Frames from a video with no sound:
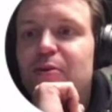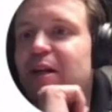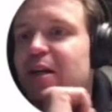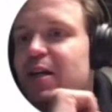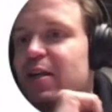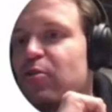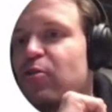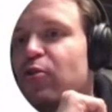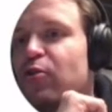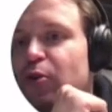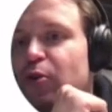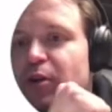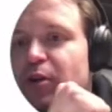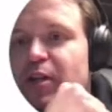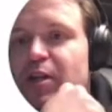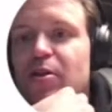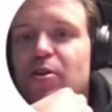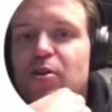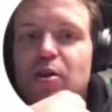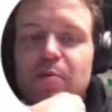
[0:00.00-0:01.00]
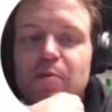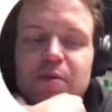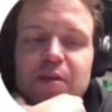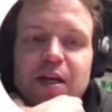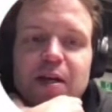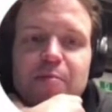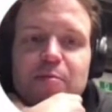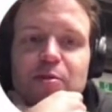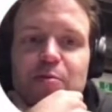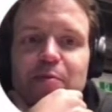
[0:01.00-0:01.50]
it's dirty
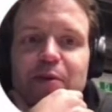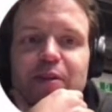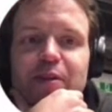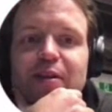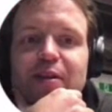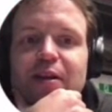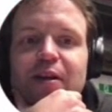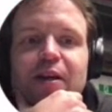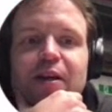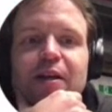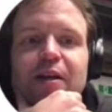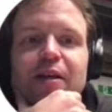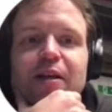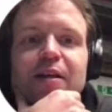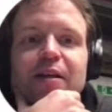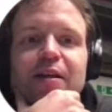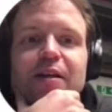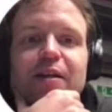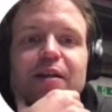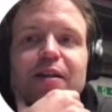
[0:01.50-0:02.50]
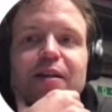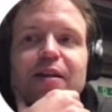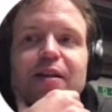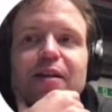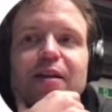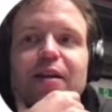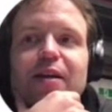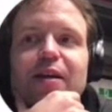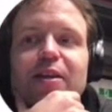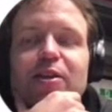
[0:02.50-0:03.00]
sometimes, but
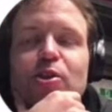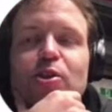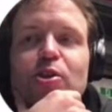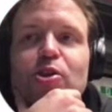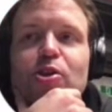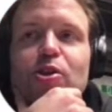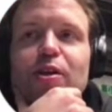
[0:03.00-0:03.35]
it's